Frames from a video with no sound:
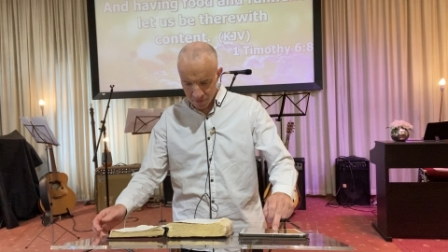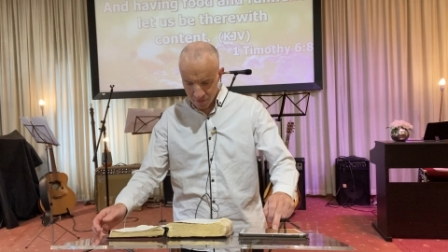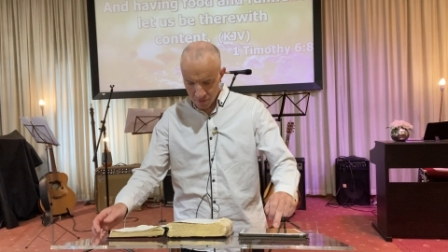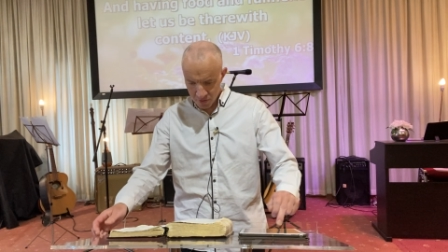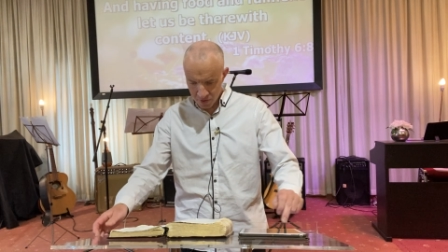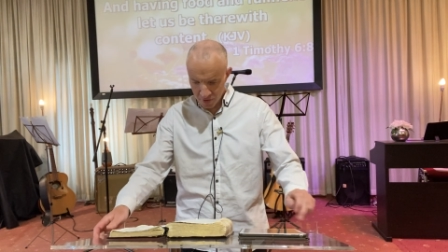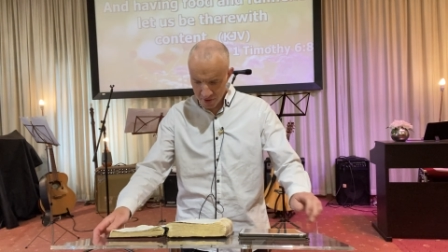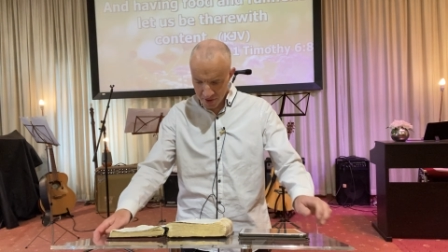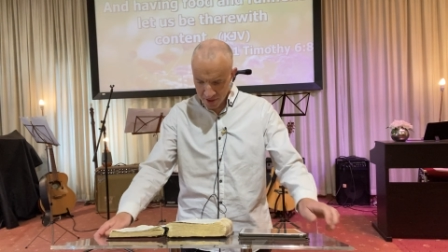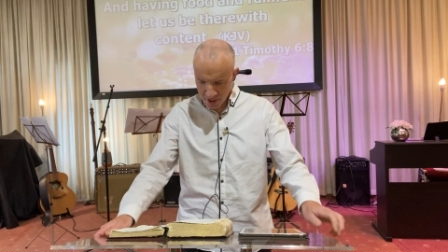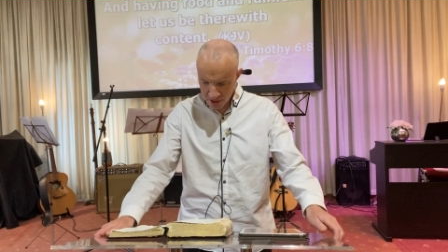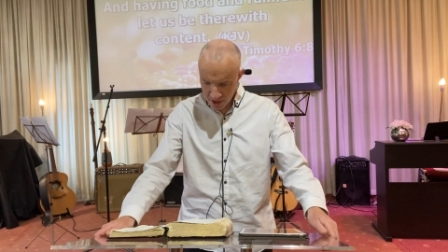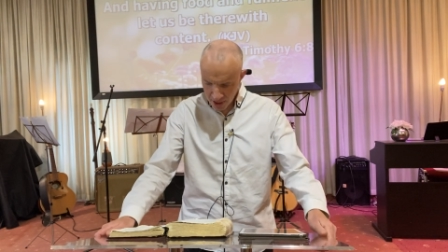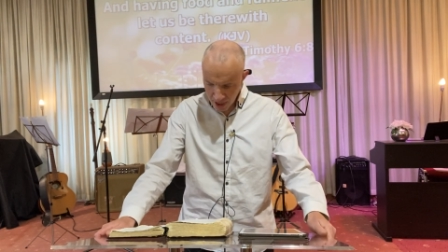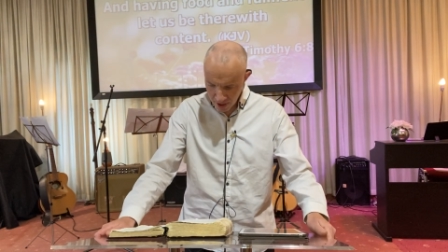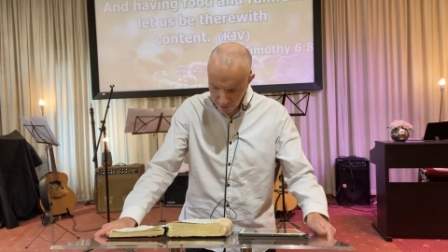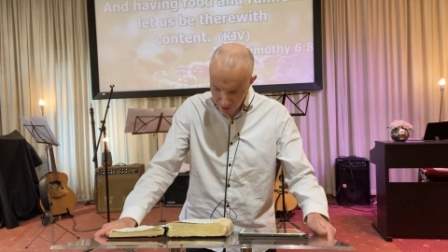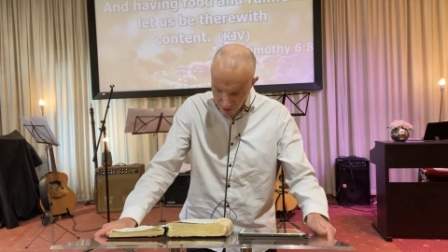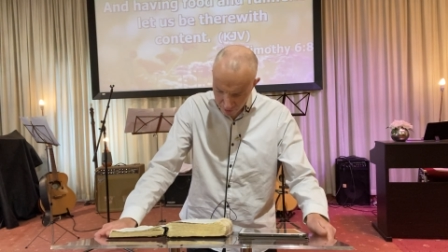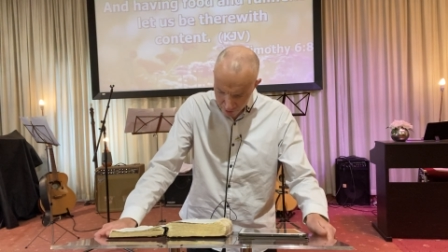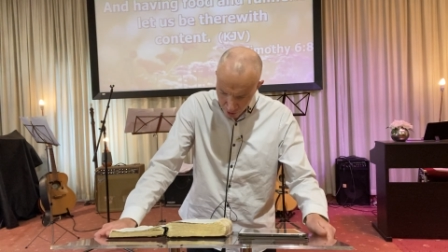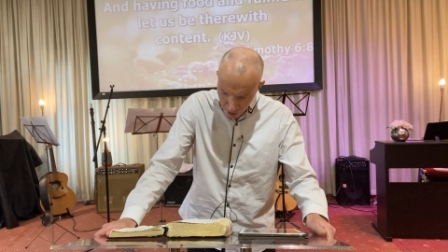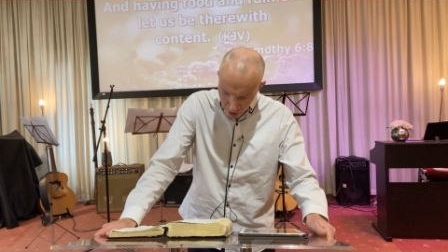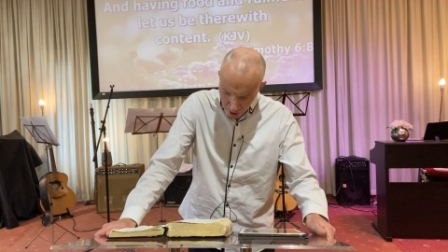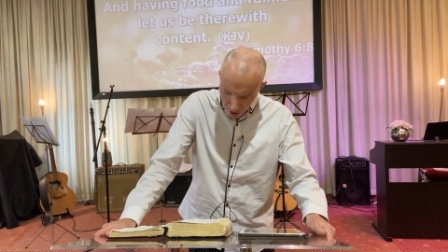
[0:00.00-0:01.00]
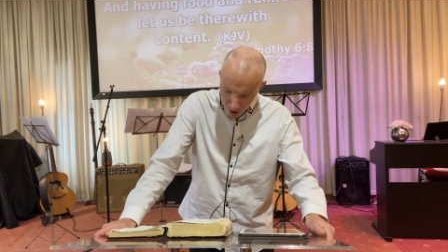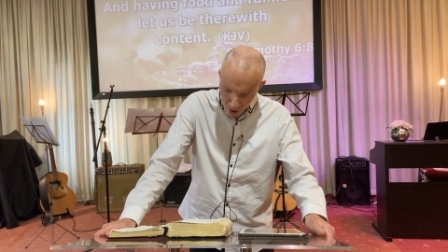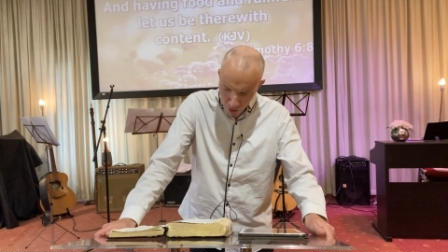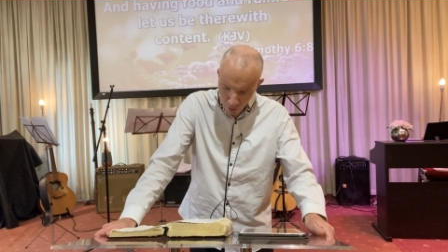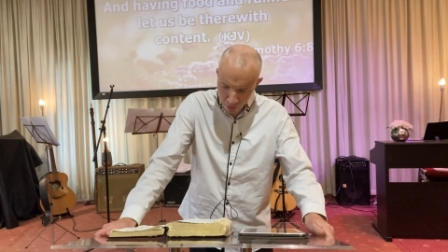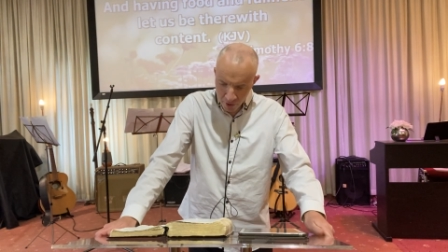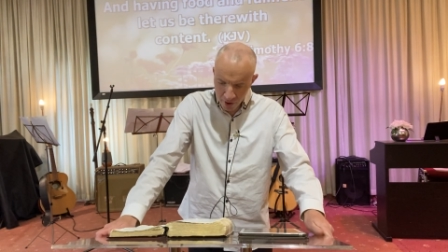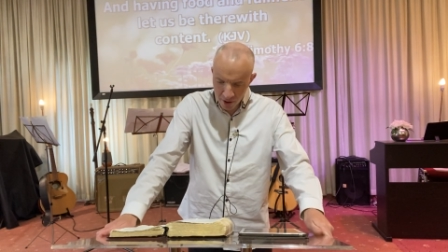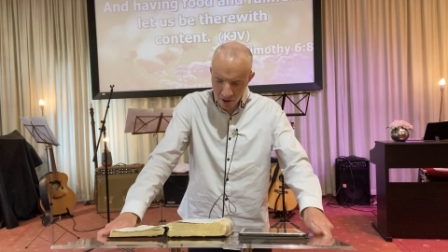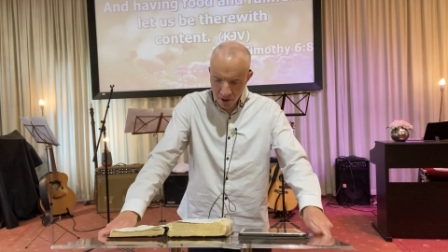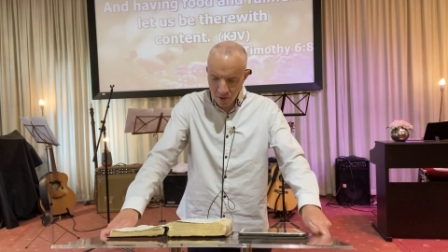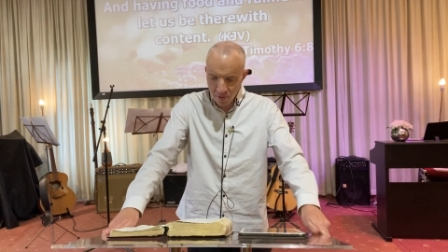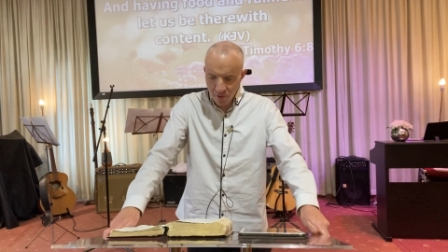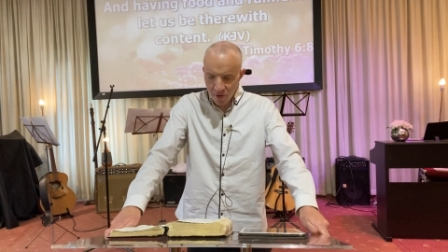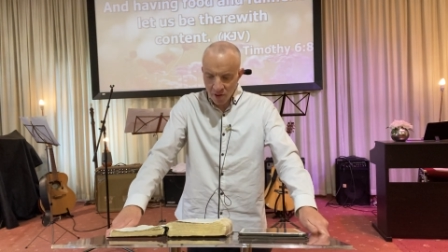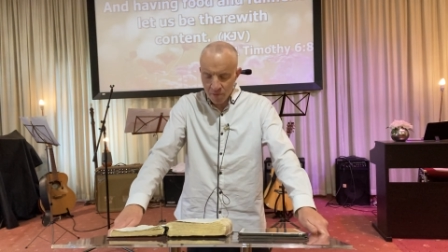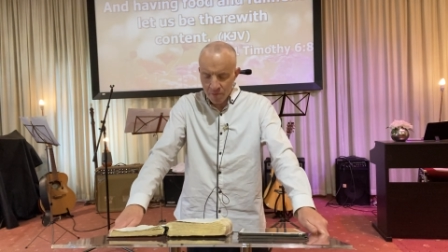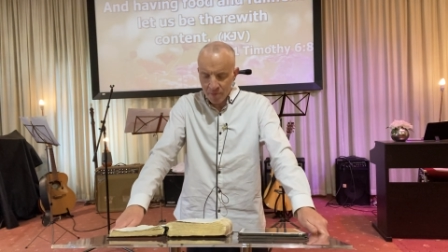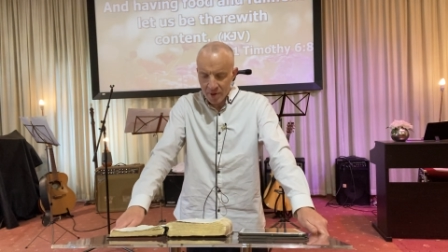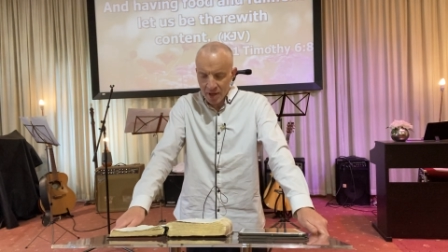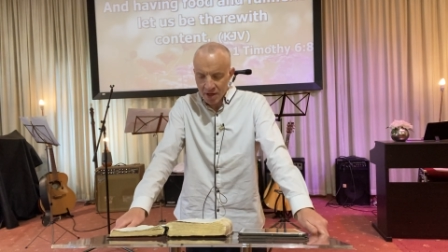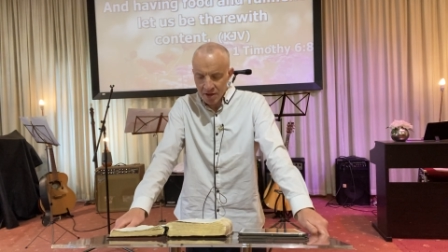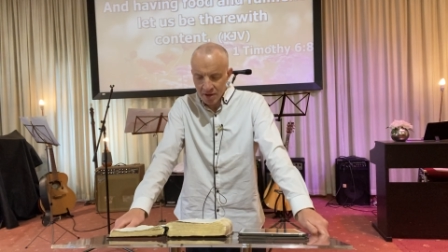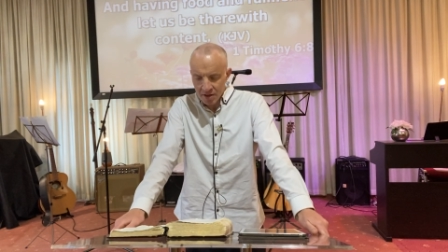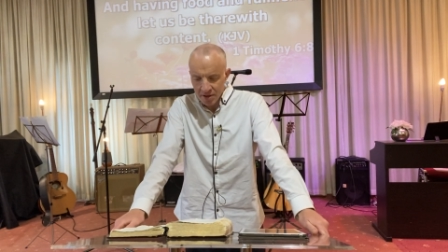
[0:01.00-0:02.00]
so he says, having food and clothing, therewith
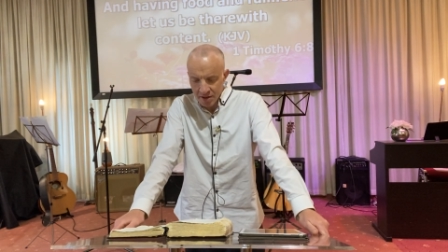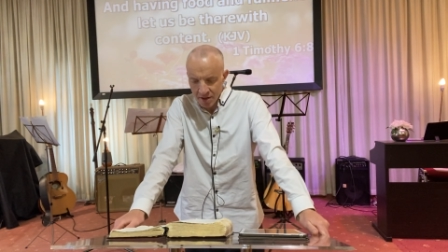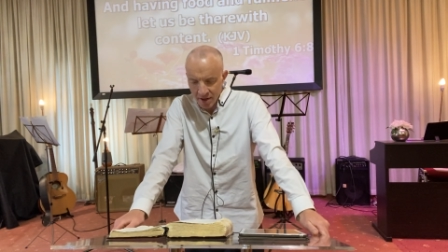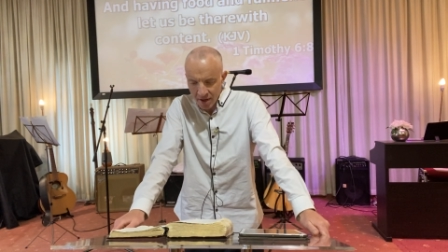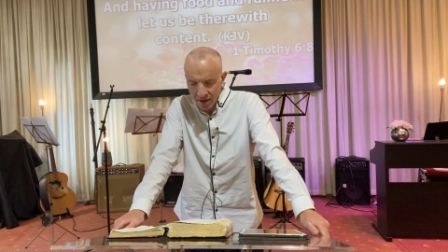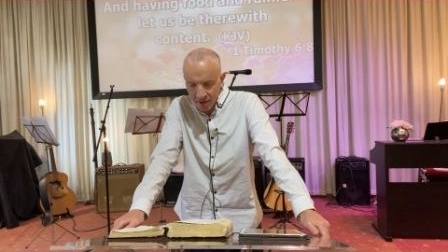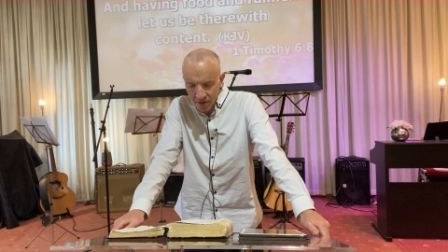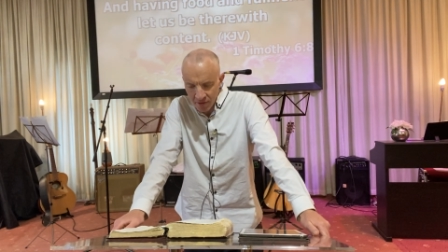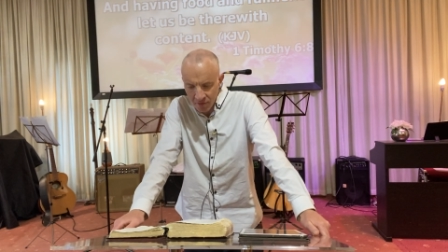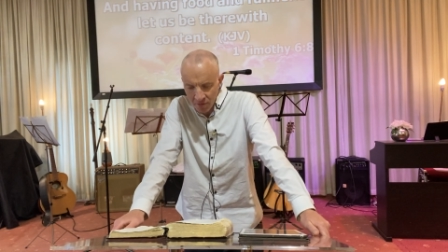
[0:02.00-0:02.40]
be content.